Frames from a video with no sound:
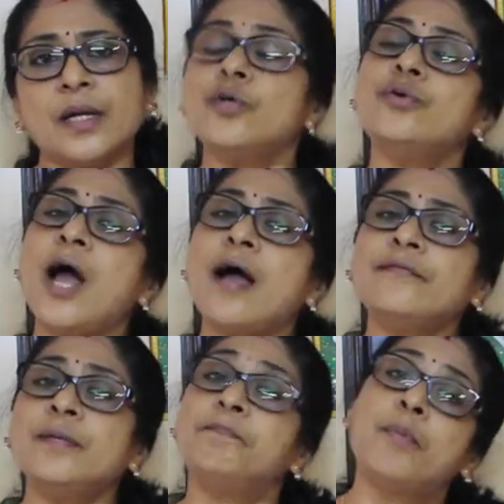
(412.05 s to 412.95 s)
You
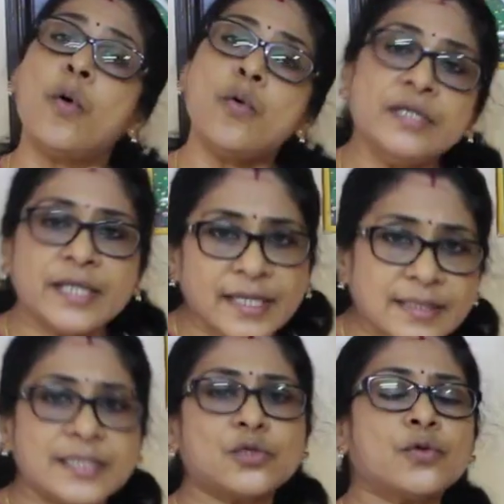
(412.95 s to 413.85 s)
have the bone
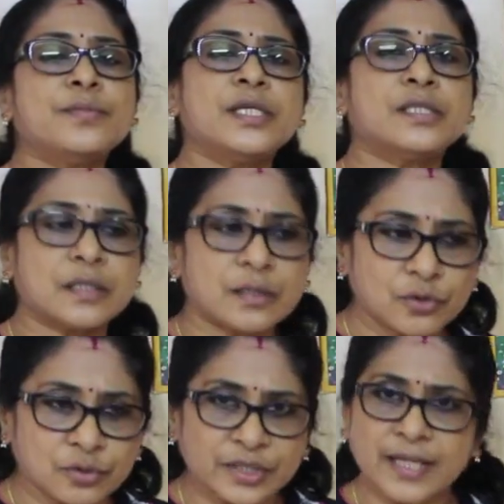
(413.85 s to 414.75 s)

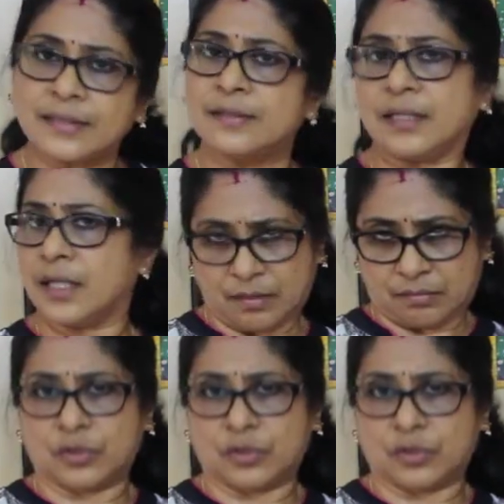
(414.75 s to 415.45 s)
densitometer to test the